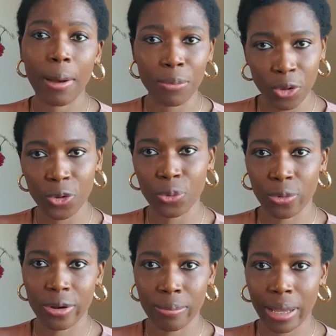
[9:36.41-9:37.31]
I'm not going to
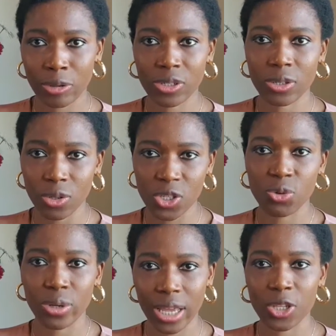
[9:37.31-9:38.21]
worry about it
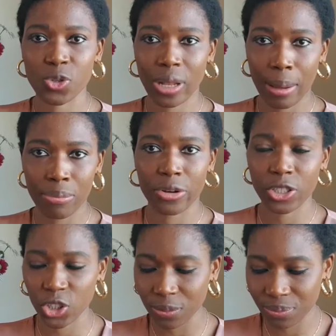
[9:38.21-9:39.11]
until we get to that
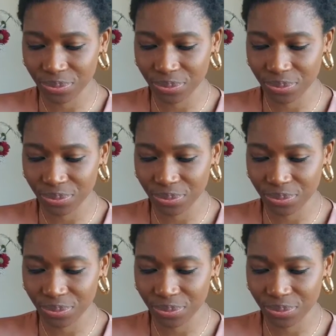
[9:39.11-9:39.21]
bridge.